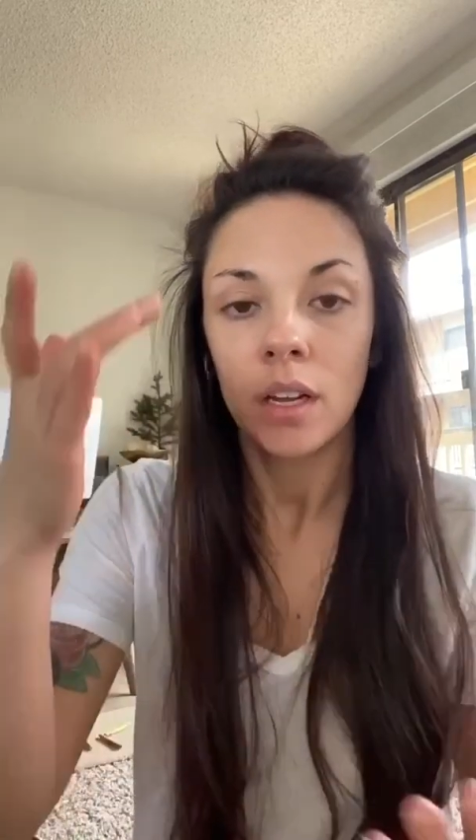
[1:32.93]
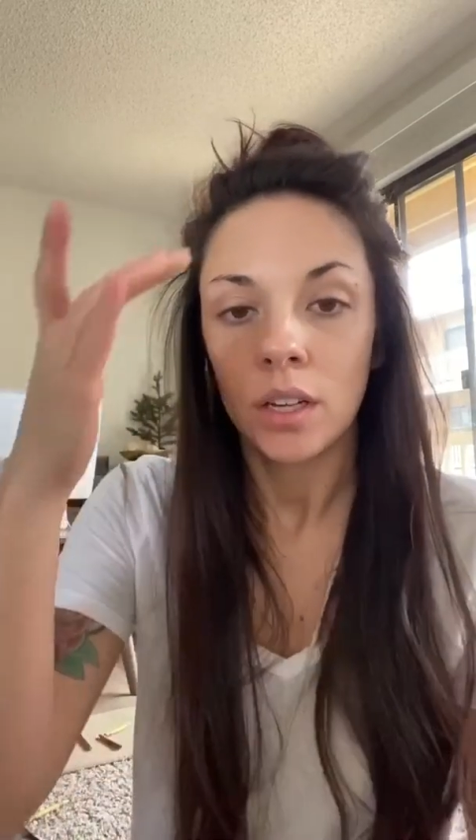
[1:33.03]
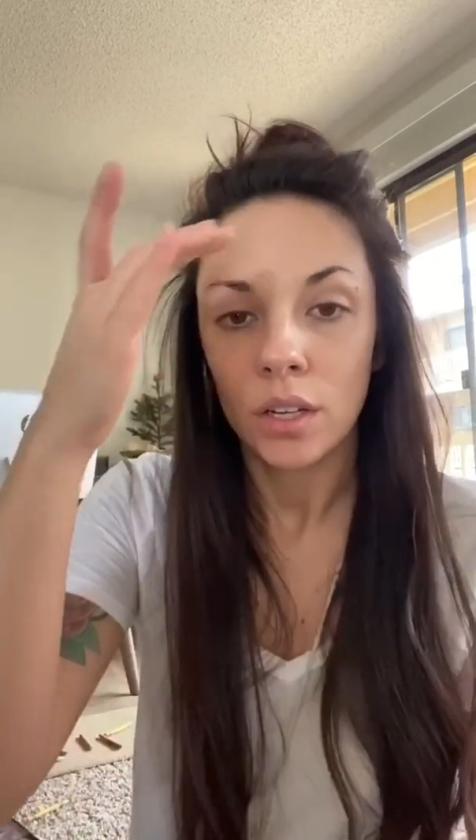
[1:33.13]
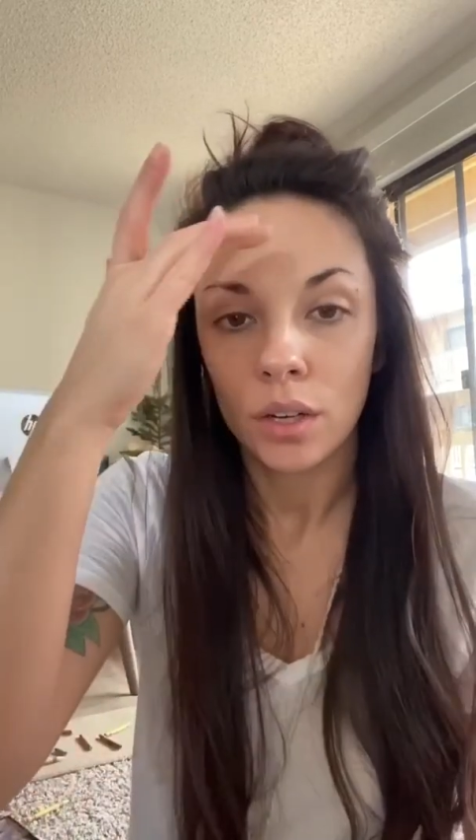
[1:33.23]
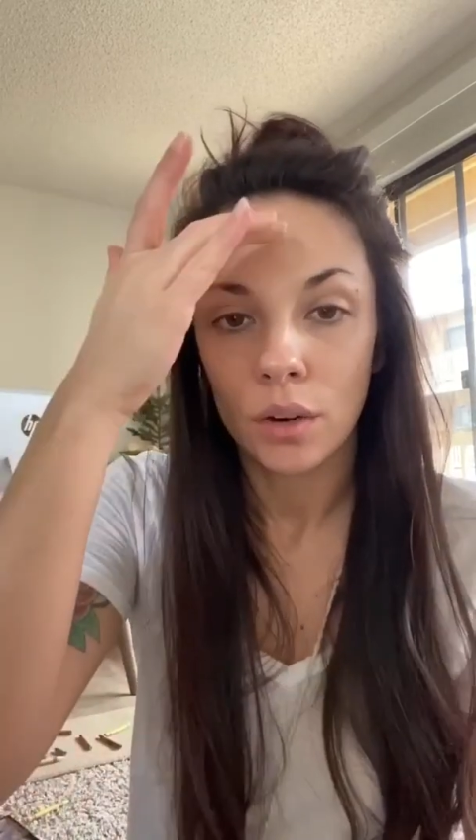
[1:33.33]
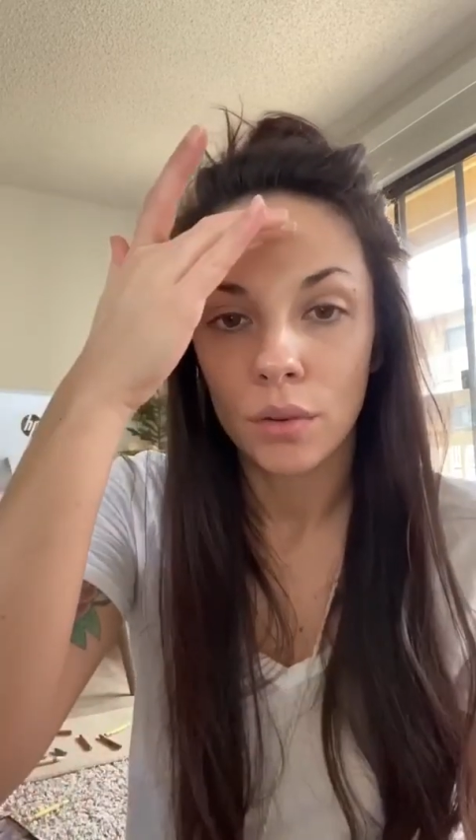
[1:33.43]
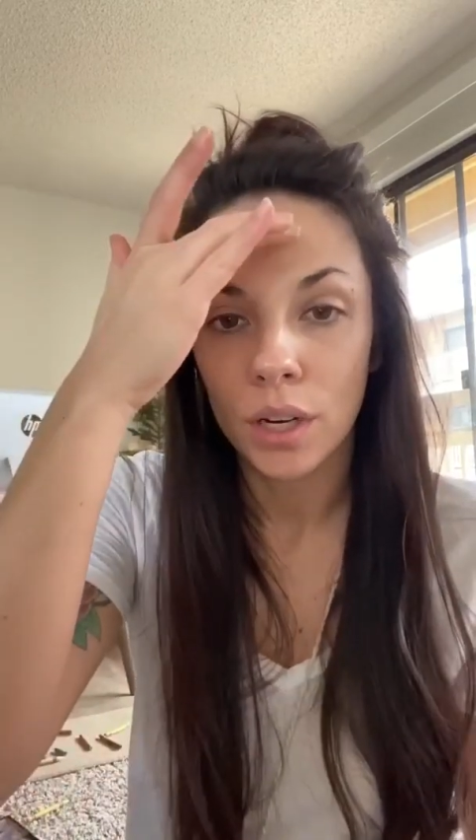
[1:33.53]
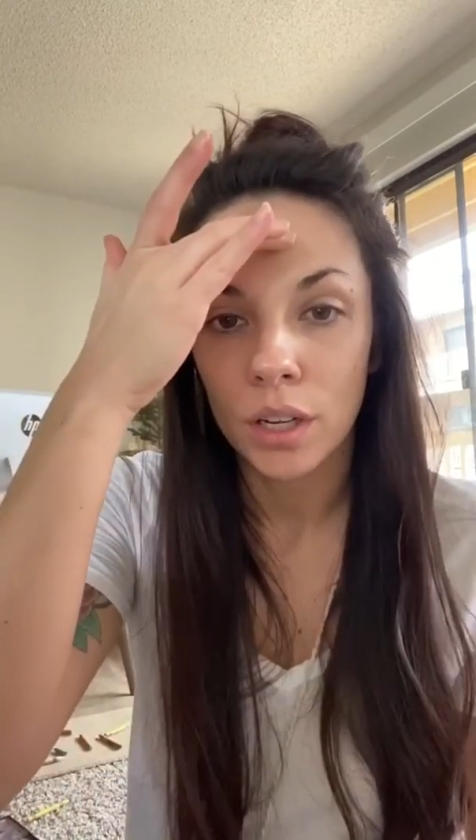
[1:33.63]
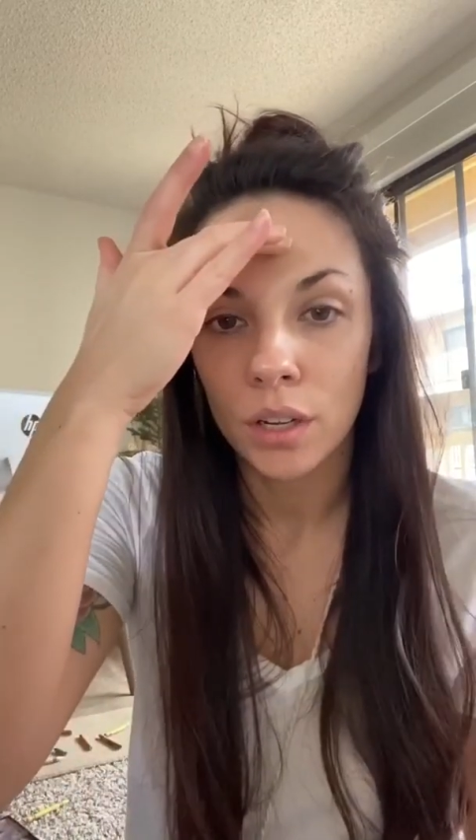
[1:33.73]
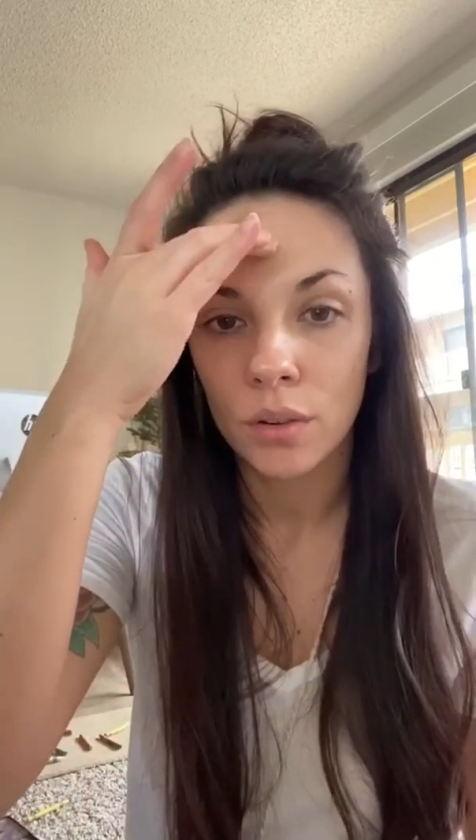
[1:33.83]
you don't want to
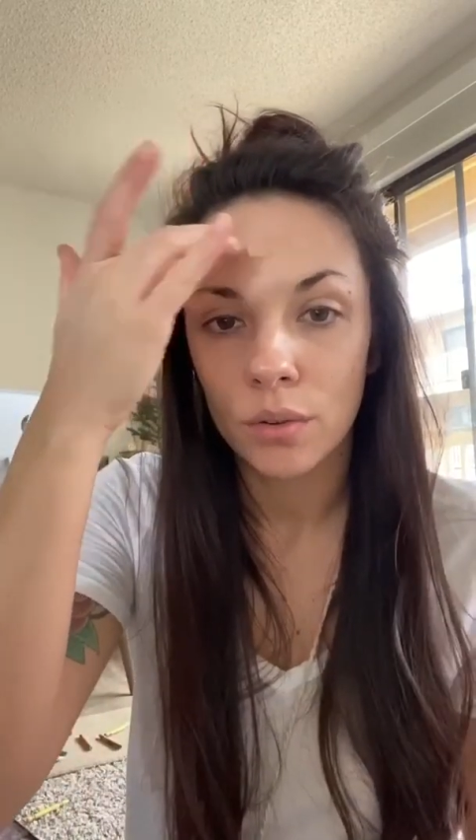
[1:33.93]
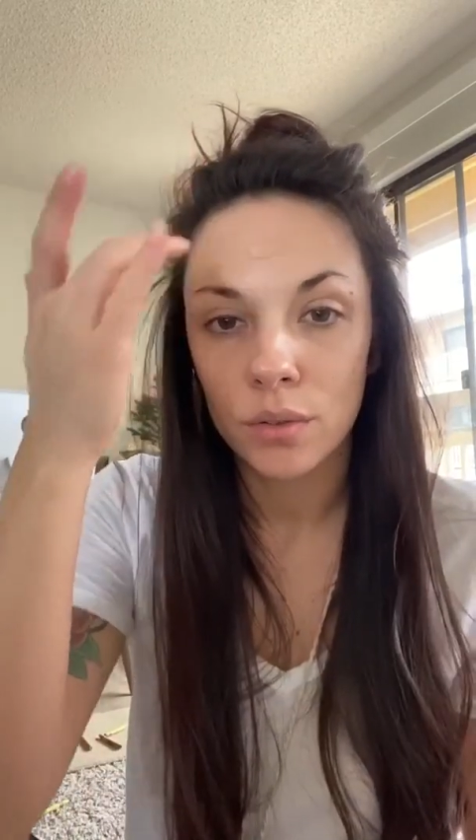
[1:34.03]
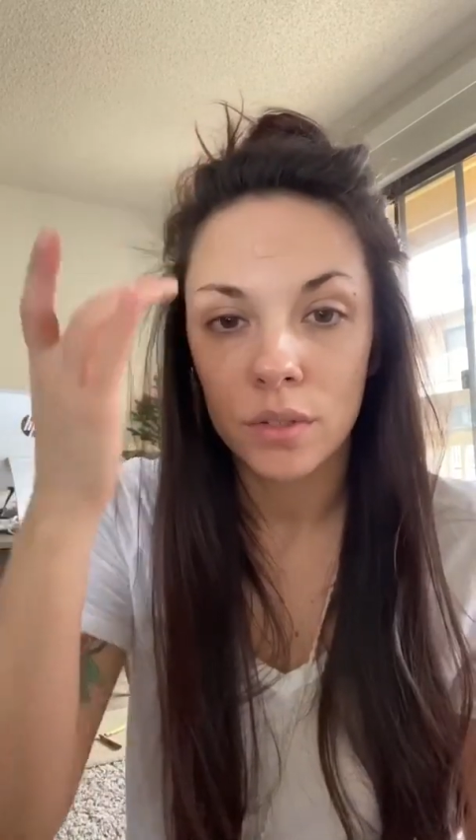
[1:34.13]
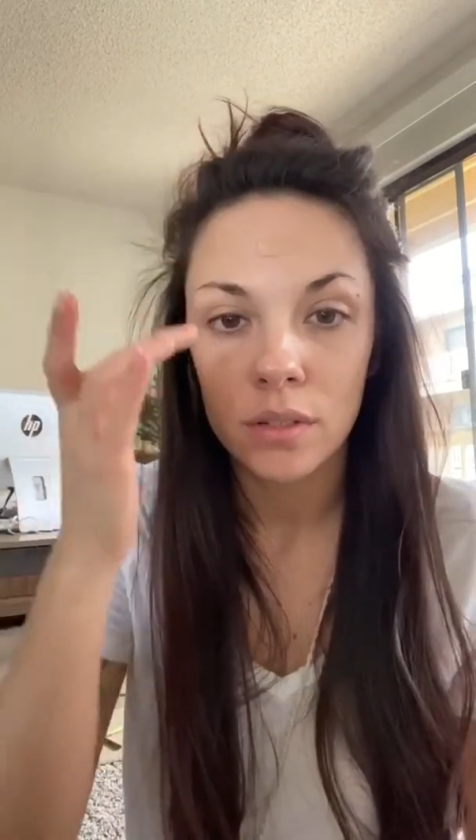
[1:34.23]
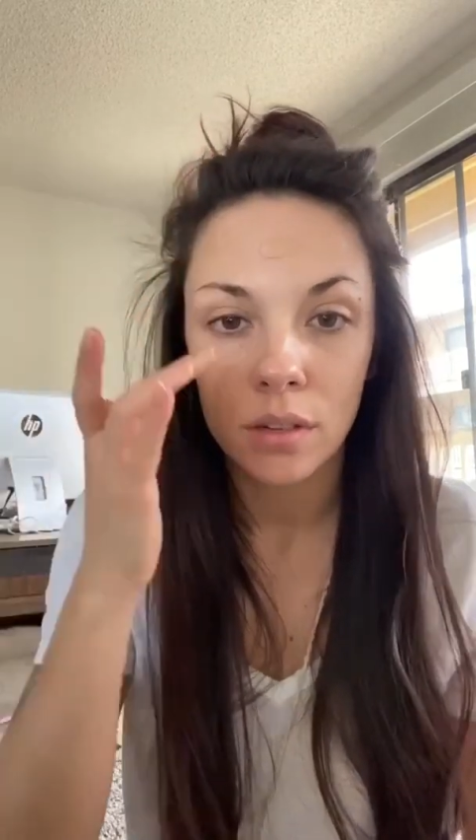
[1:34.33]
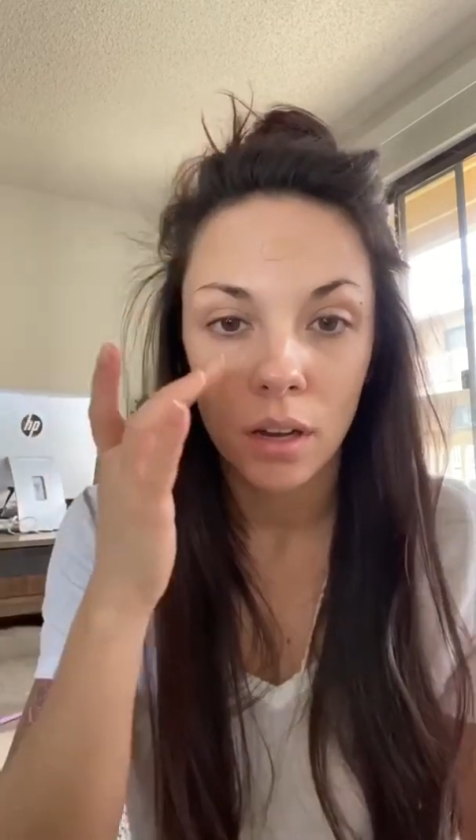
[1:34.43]
use